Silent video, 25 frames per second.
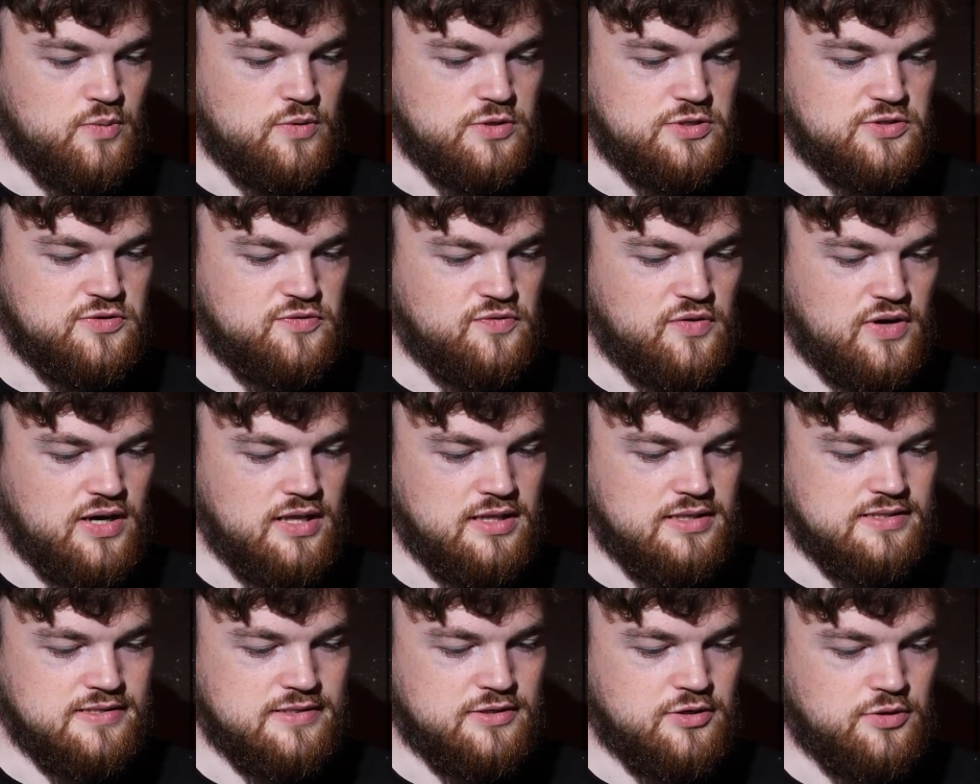
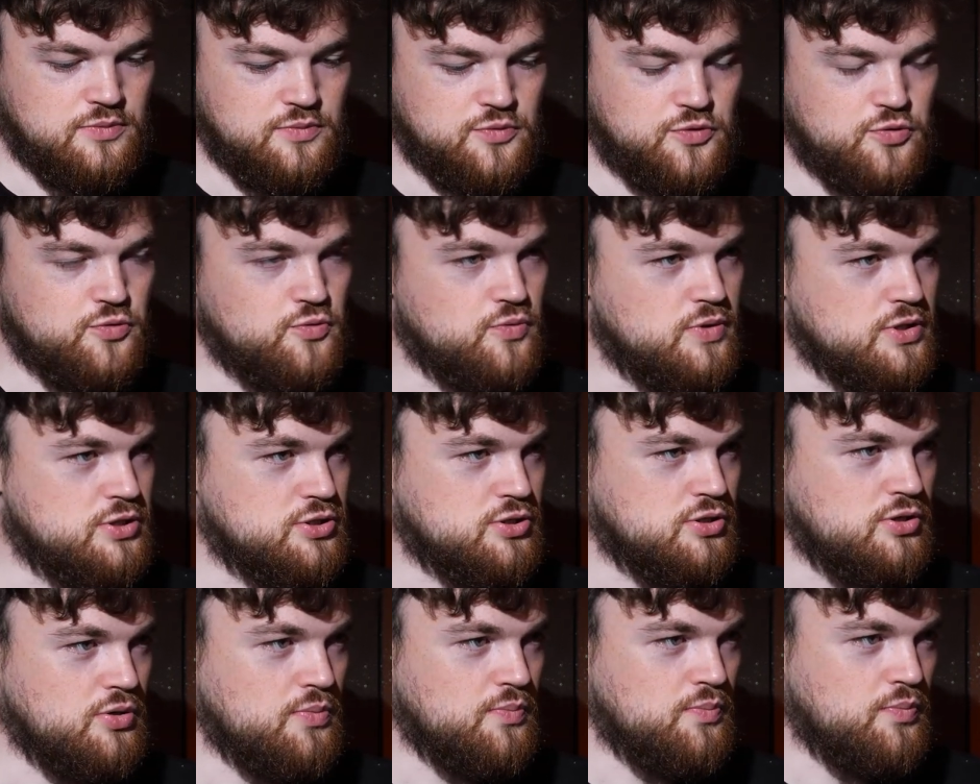files come to
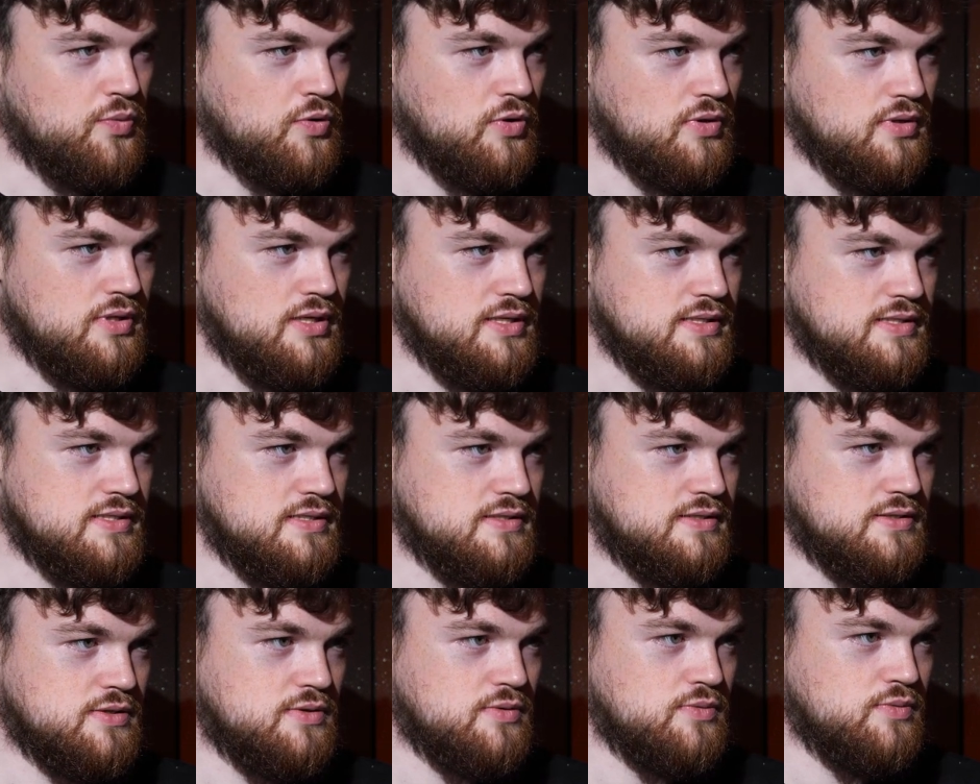which components.
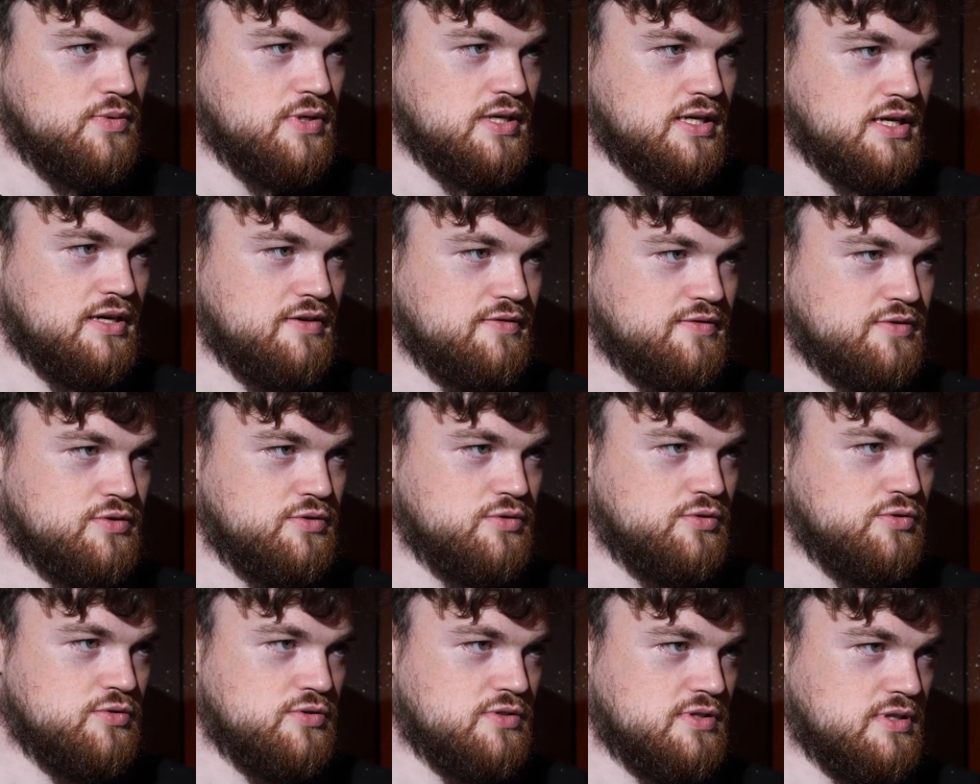So we have
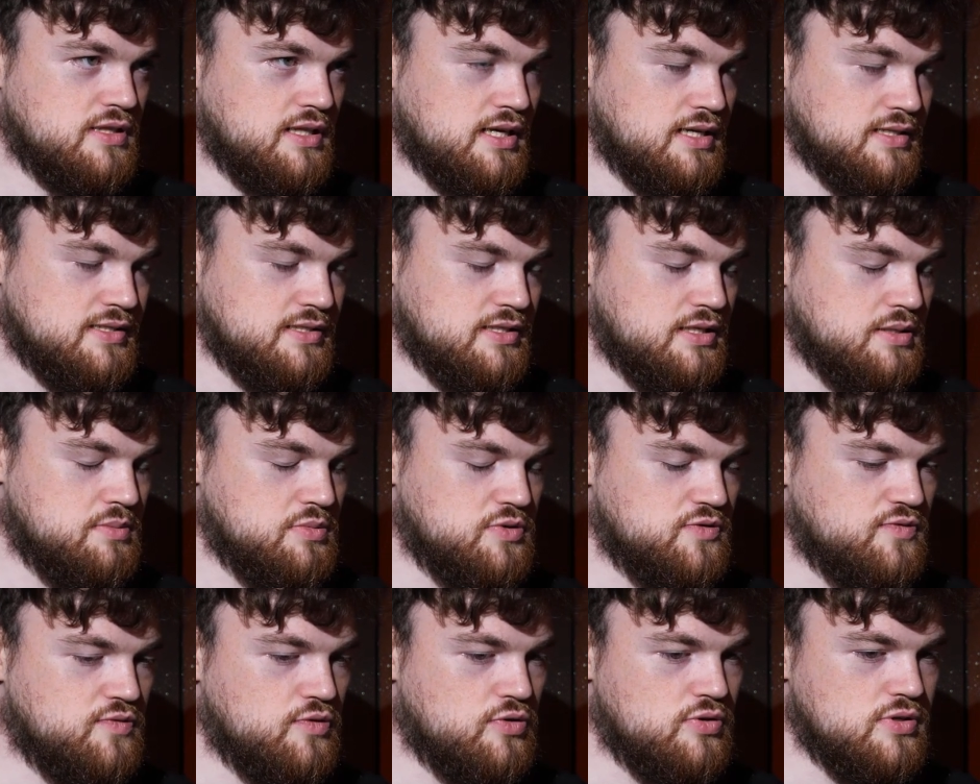to use class
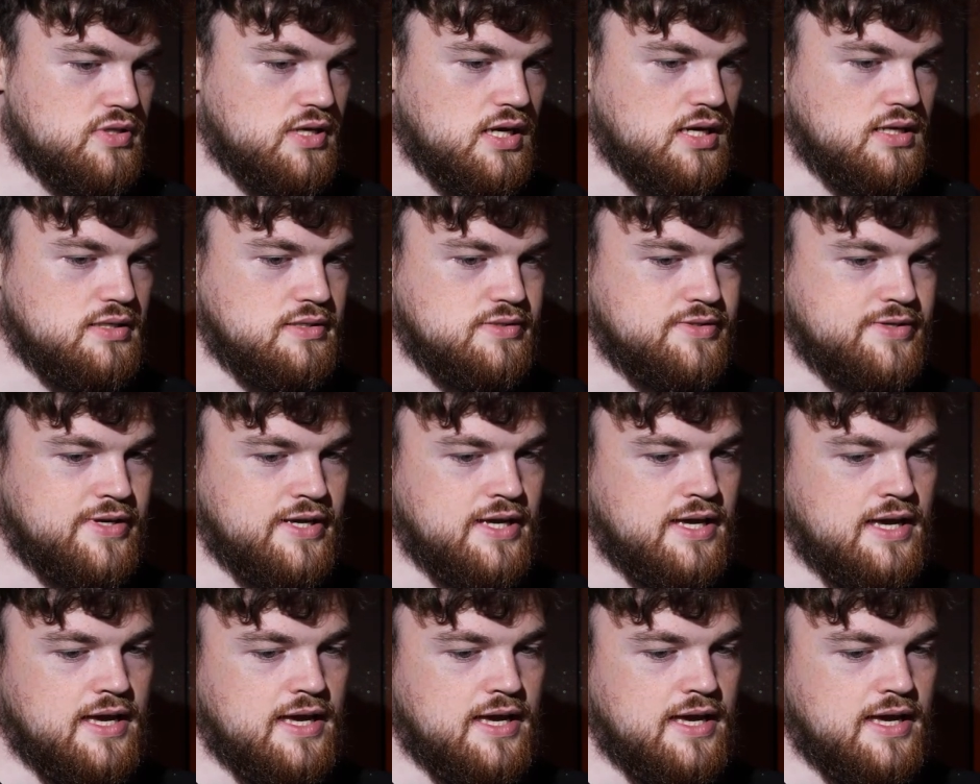names for that.